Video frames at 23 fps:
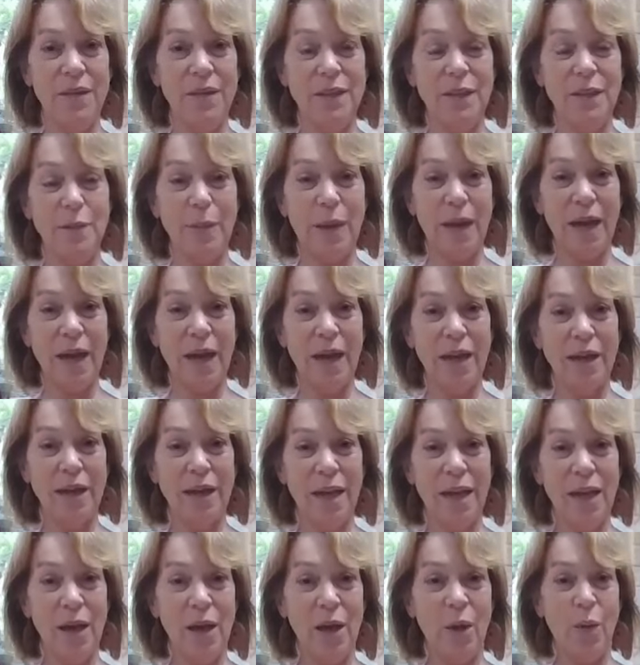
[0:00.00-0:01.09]
the
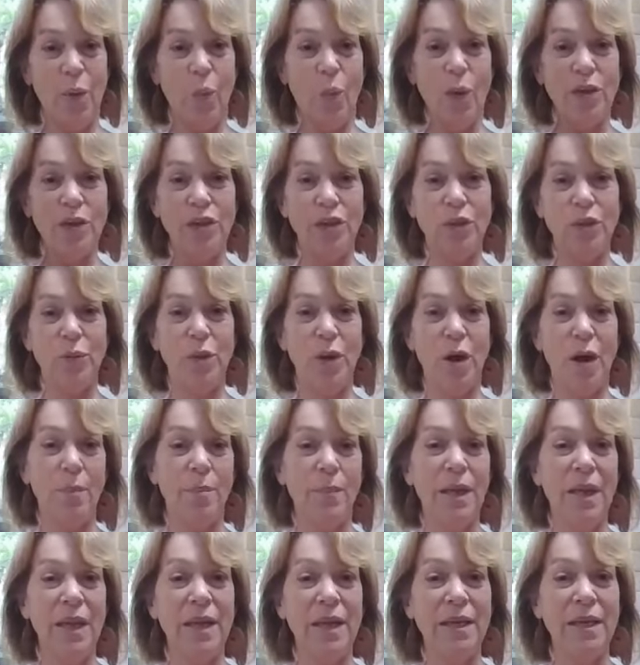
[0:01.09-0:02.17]
spine. Once you
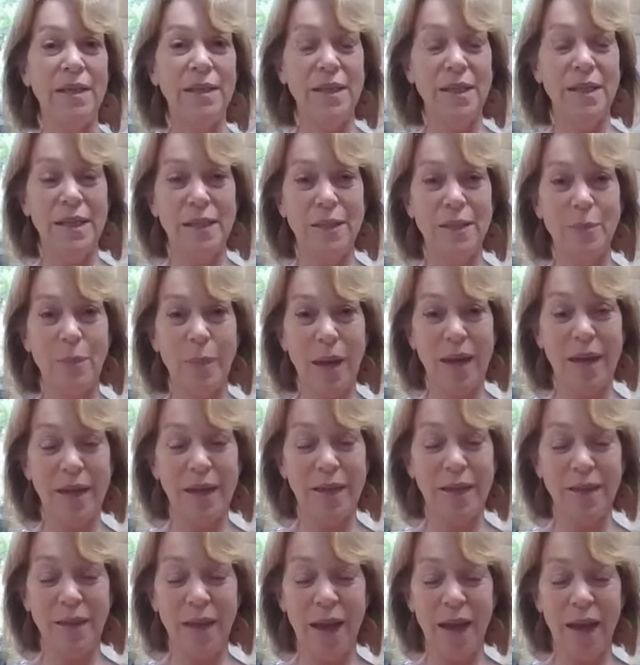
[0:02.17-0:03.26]
come into this body
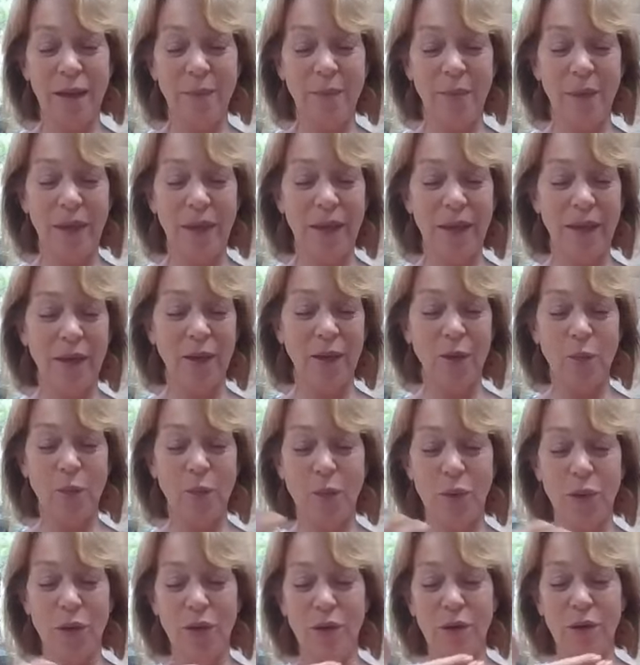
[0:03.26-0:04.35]
alignment, you
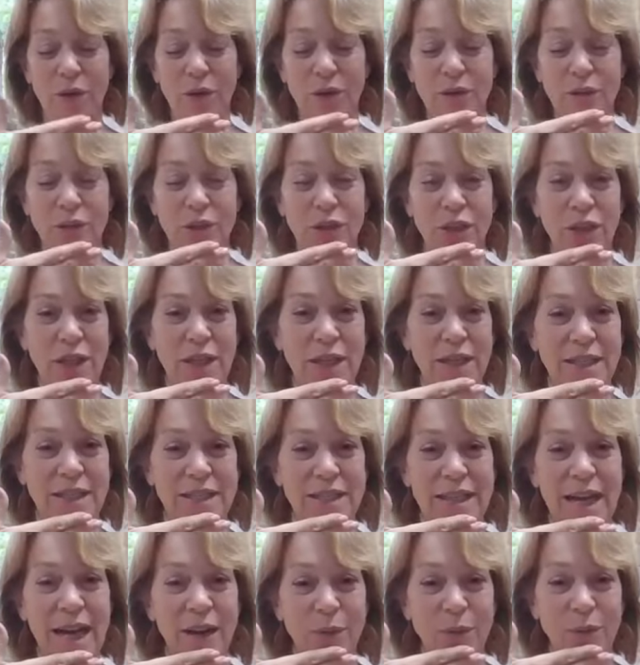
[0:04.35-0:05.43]
bring your chin
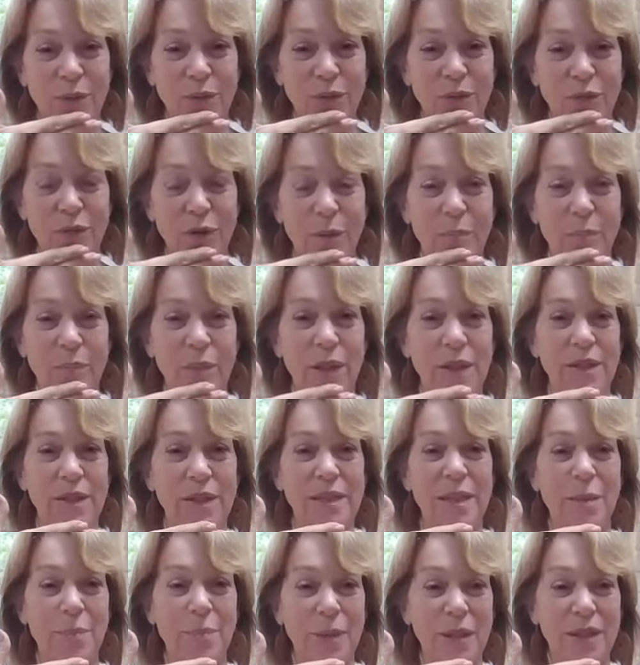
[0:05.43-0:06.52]
down from the
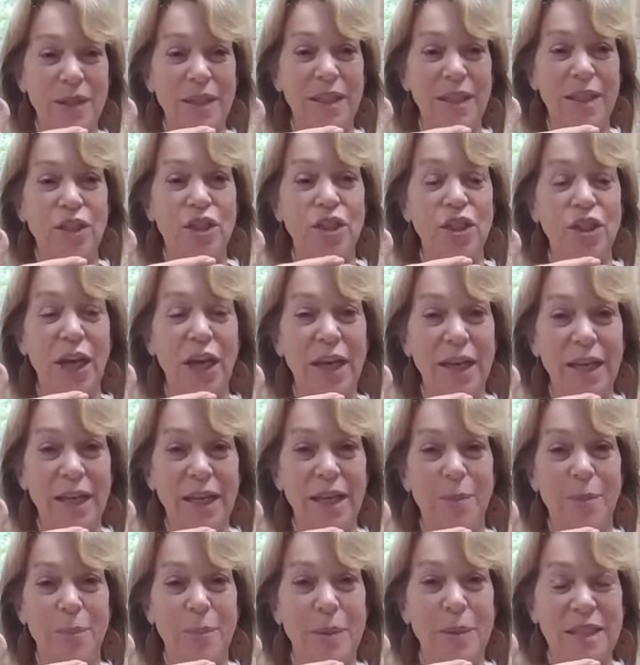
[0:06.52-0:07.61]
typically
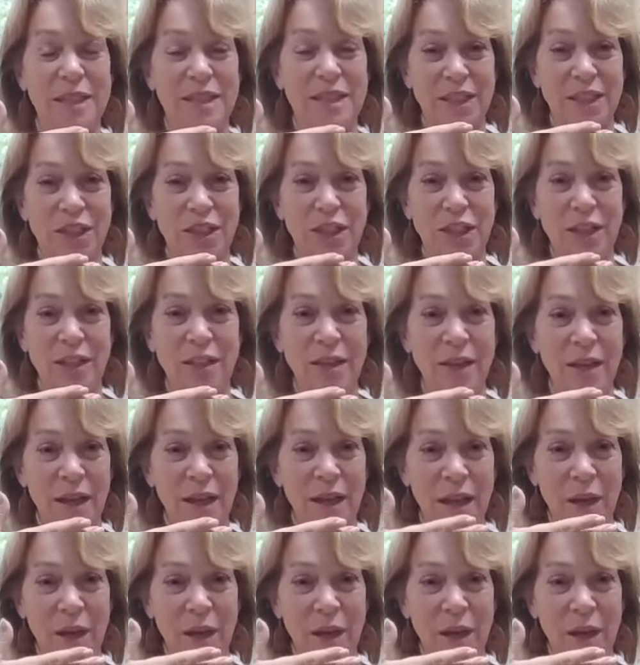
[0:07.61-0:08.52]
jutted position.